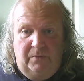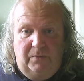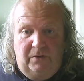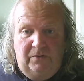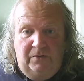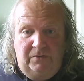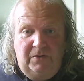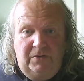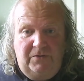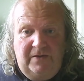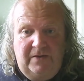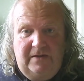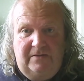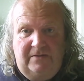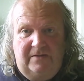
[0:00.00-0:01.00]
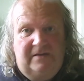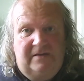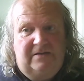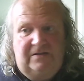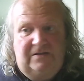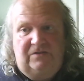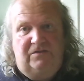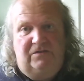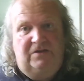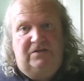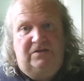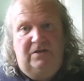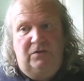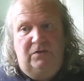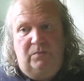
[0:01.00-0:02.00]
But another thing that is
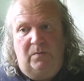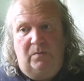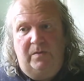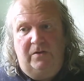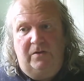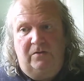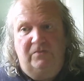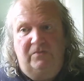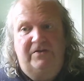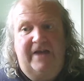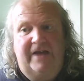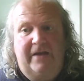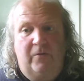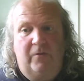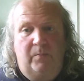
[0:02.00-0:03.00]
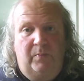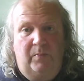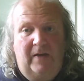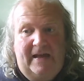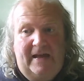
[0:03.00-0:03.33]
interesting is what we call the dial